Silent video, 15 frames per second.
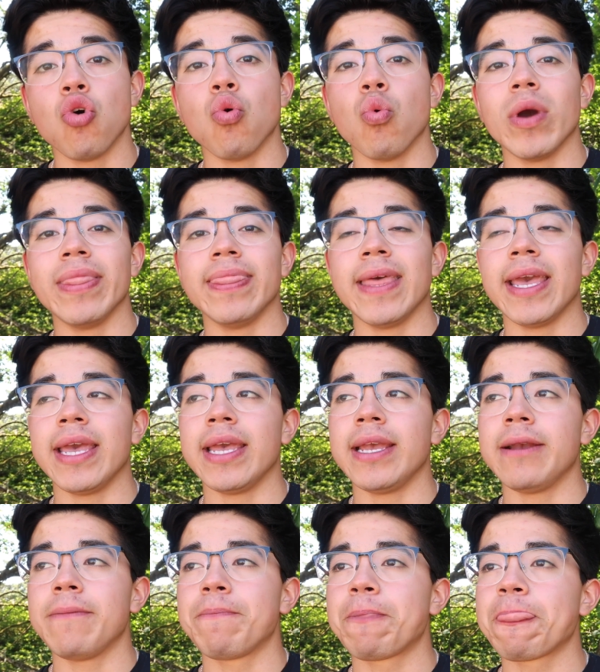when they
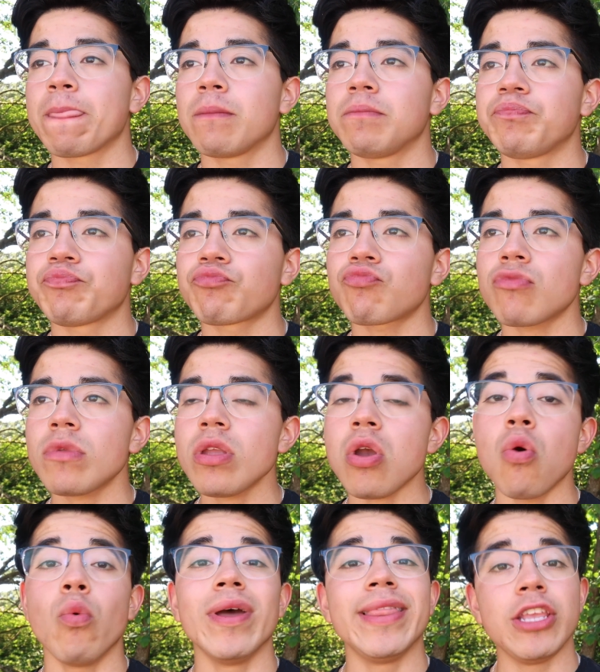
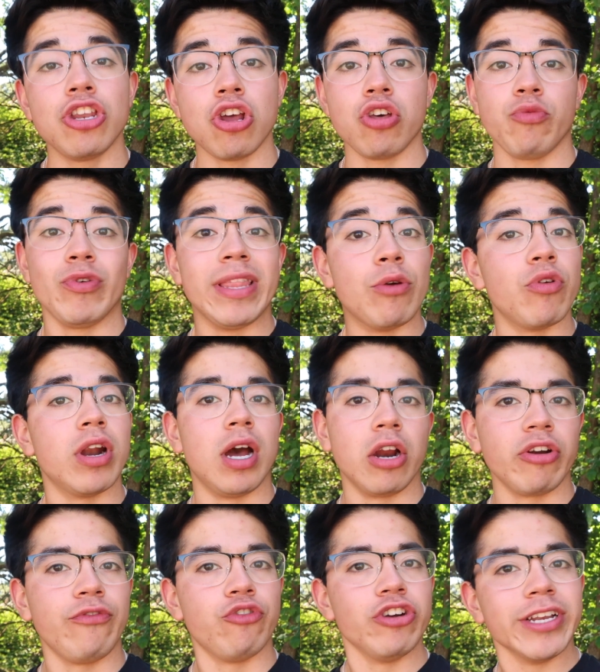were
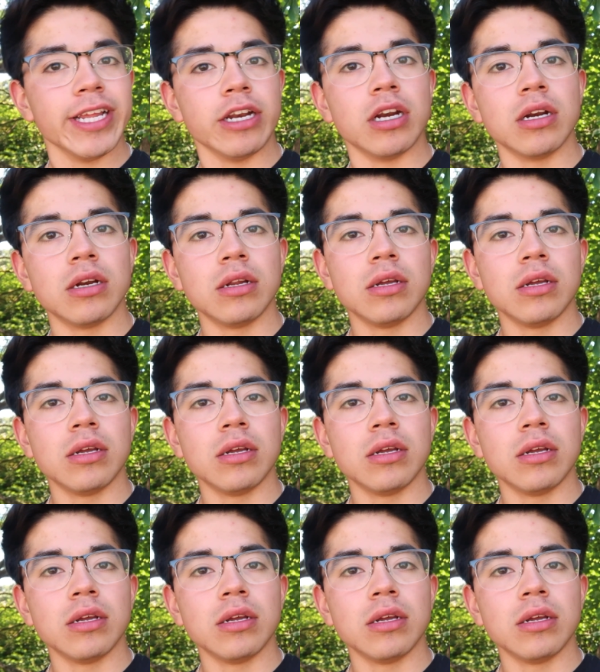hungry for dinner.